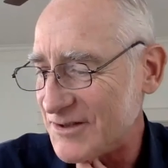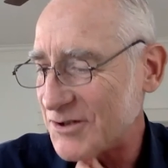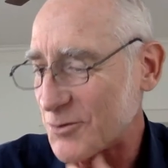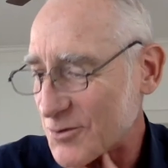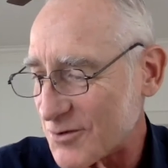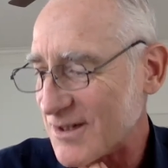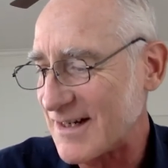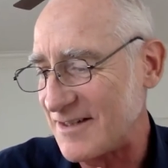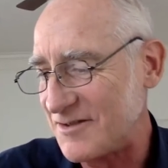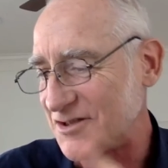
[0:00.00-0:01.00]
children
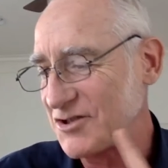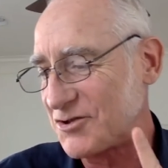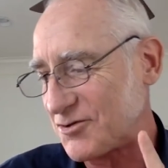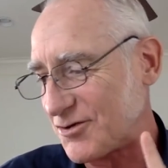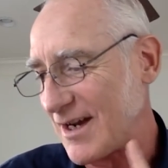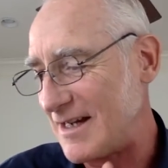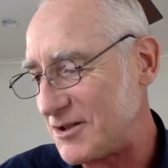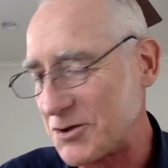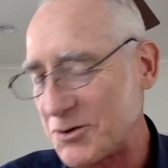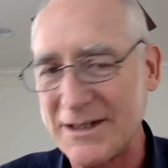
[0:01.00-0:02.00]

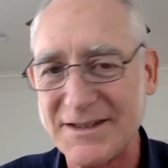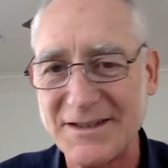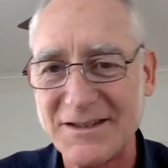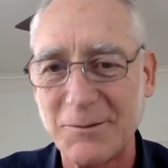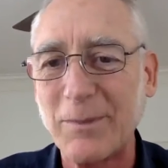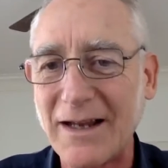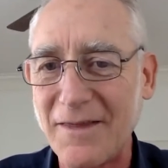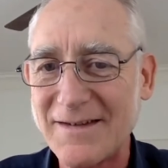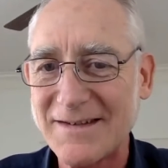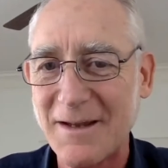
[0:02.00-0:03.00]
constrained choices. By
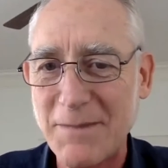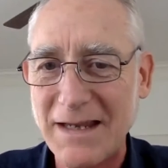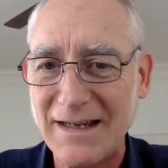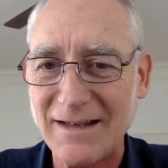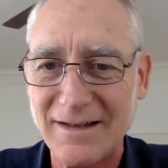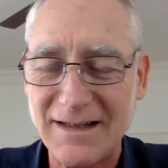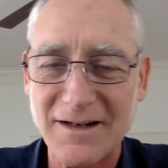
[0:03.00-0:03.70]
this, I mean,